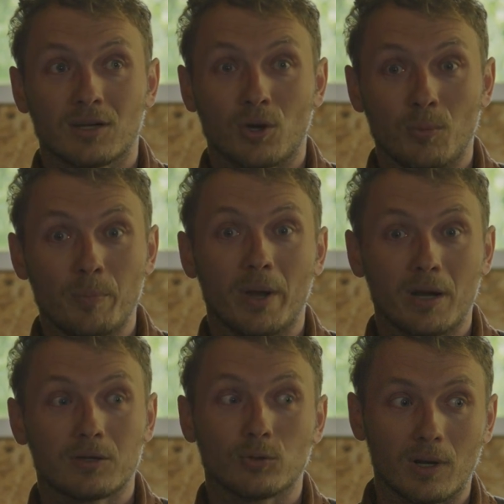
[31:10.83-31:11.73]

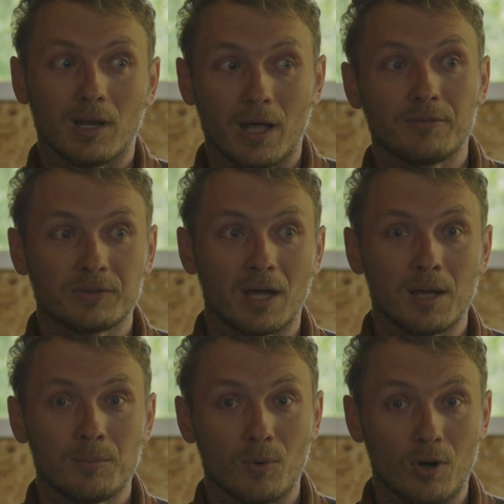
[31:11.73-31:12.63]
compared to a
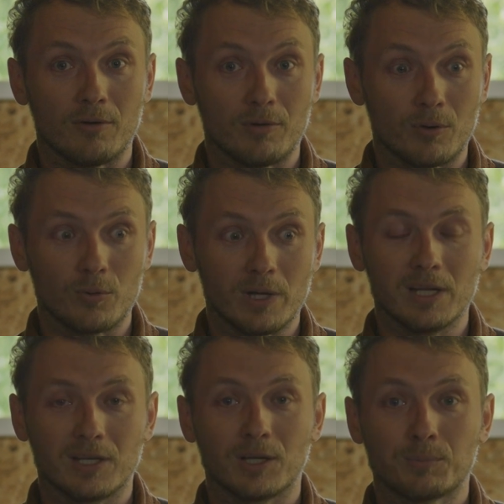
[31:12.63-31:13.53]
lifetime of a
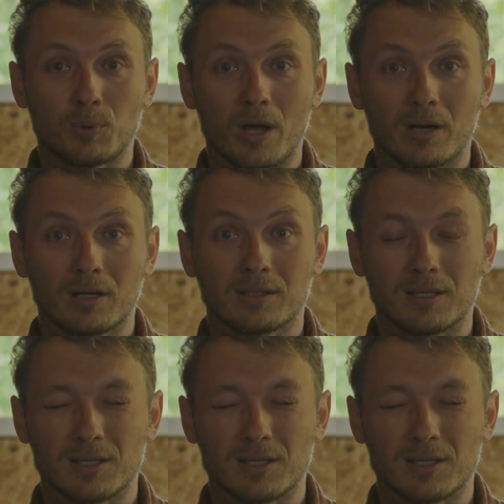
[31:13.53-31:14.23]
really good product